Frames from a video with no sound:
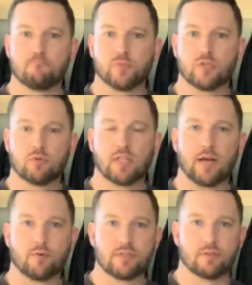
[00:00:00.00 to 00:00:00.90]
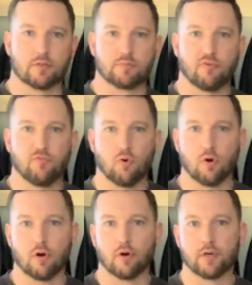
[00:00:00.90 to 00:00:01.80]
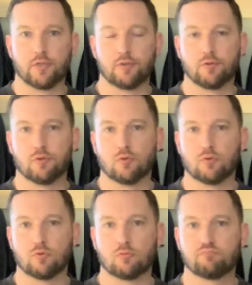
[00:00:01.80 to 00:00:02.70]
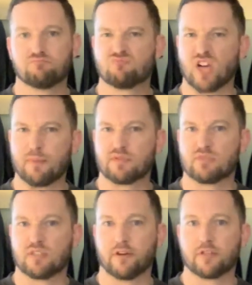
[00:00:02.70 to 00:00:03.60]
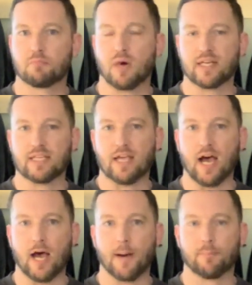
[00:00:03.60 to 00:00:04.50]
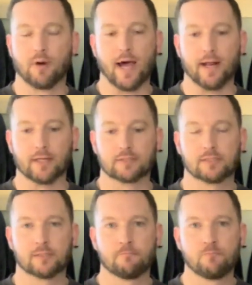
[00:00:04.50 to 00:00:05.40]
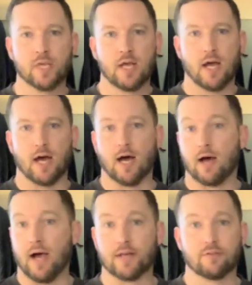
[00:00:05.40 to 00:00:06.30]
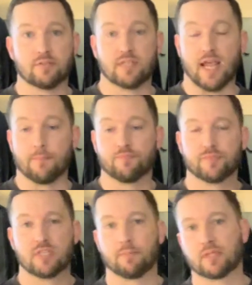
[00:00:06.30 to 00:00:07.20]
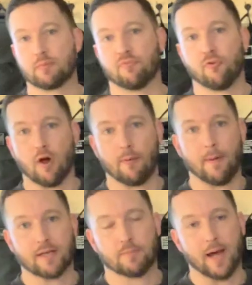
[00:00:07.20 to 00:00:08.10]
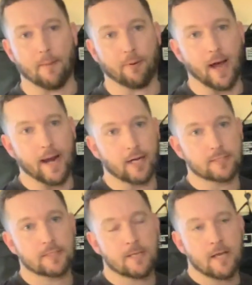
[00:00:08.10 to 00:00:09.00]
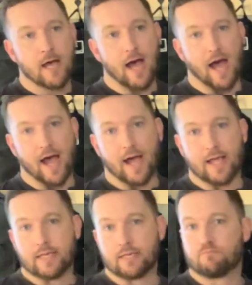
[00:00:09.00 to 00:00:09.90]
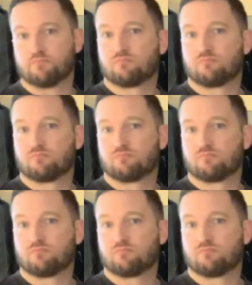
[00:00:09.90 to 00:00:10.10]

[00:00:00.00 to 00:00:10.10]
you do a lot of research before you drop some serious money on products. I do the same. Typically before I'm about to buy a product, I